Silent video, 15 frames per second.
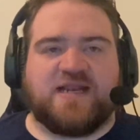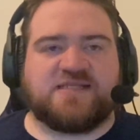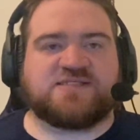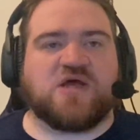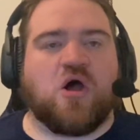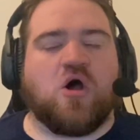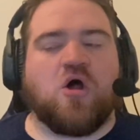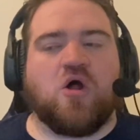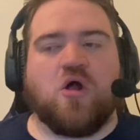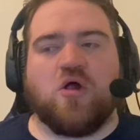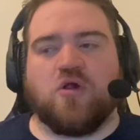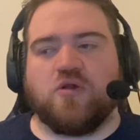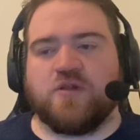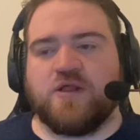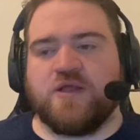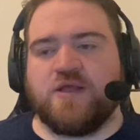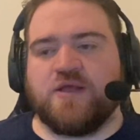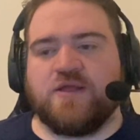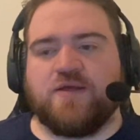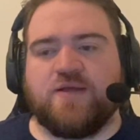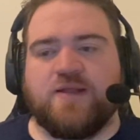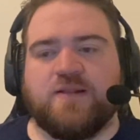It's all,
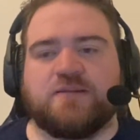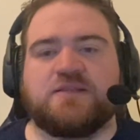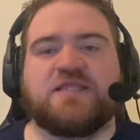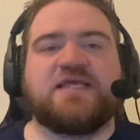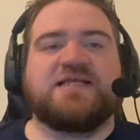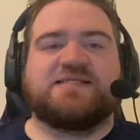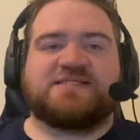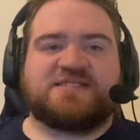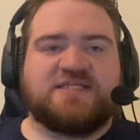it leads